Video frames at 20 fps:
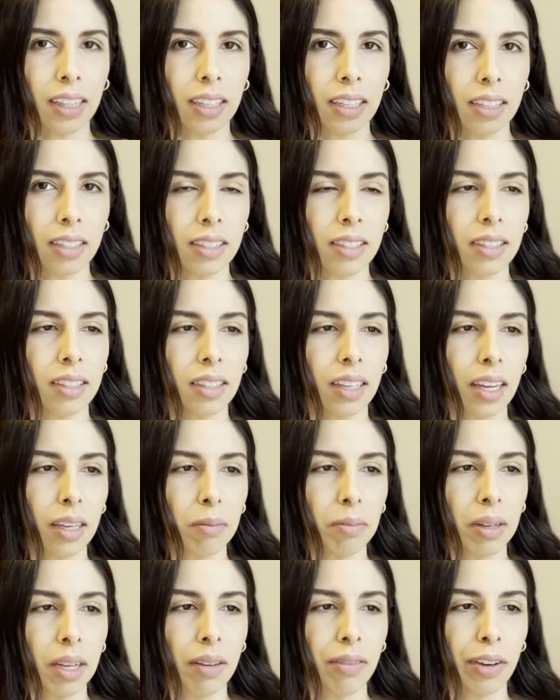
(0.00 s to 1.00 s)
this
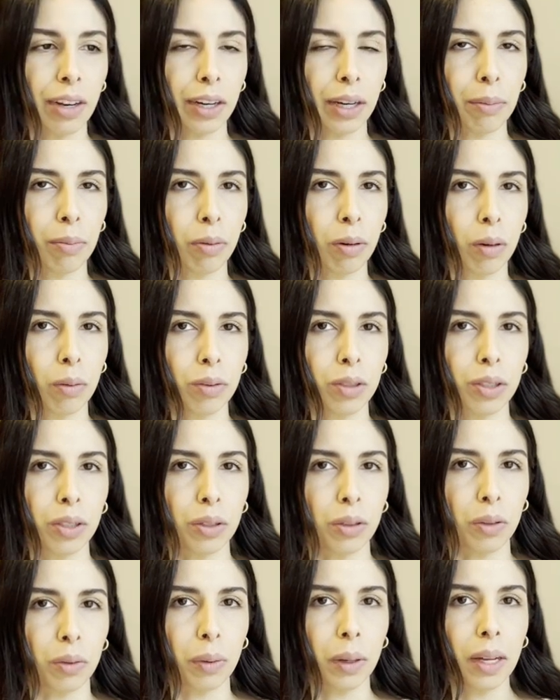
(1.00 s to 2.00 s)
can be very prone
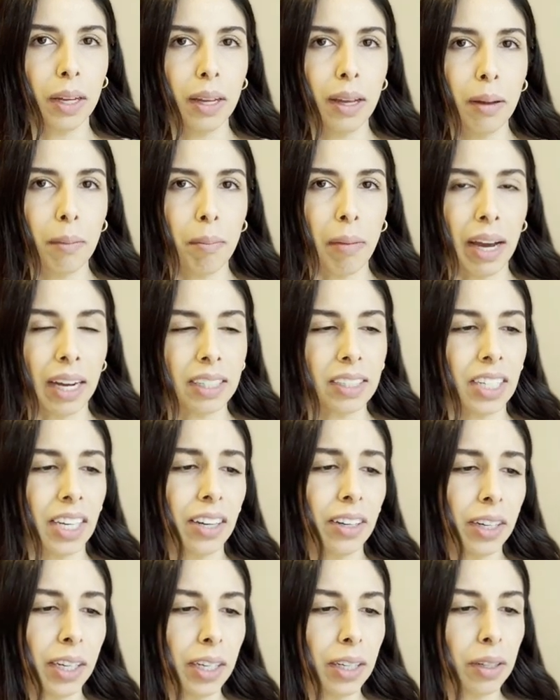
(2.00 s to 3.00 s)
to
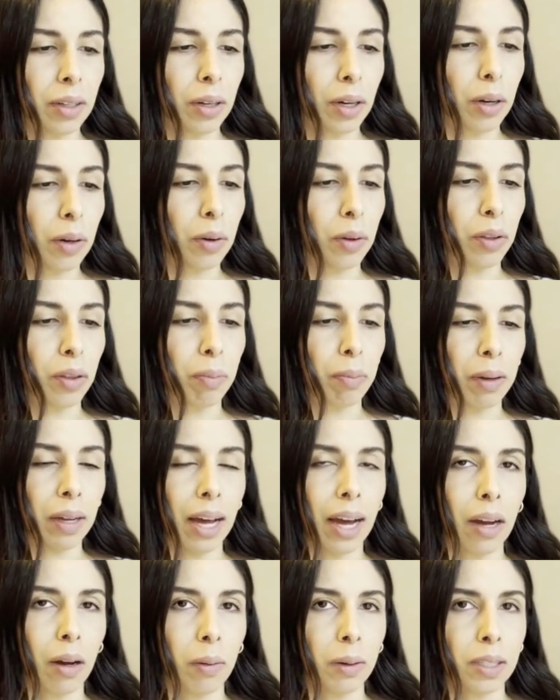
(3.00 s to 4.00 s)
bacteria growth,
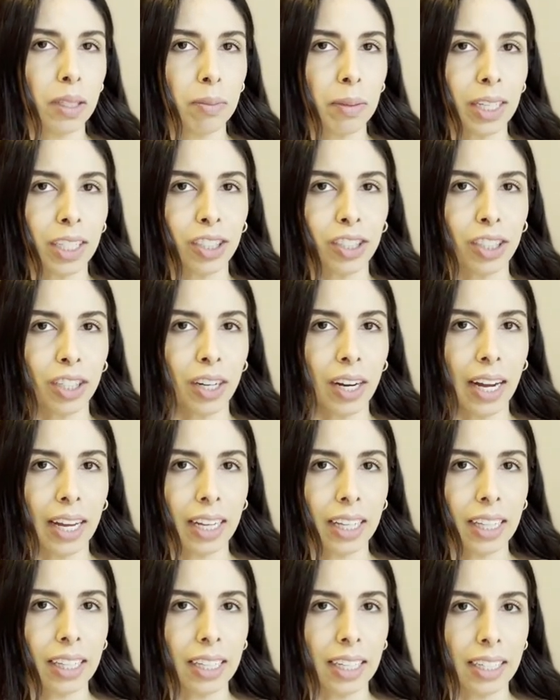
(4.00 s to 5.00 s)
but I always make sure I
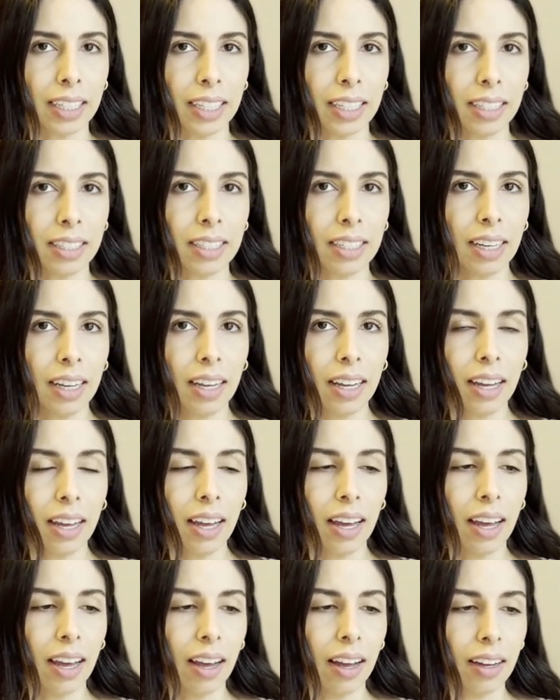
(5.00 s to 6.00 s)
clean it
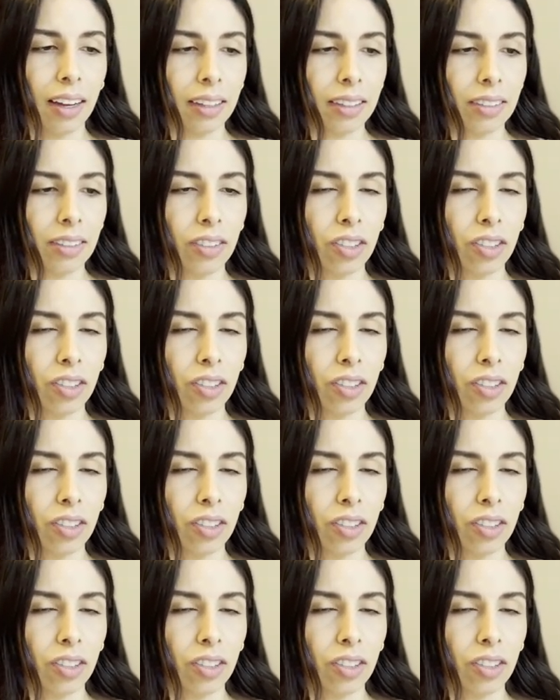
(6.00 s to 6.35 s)
and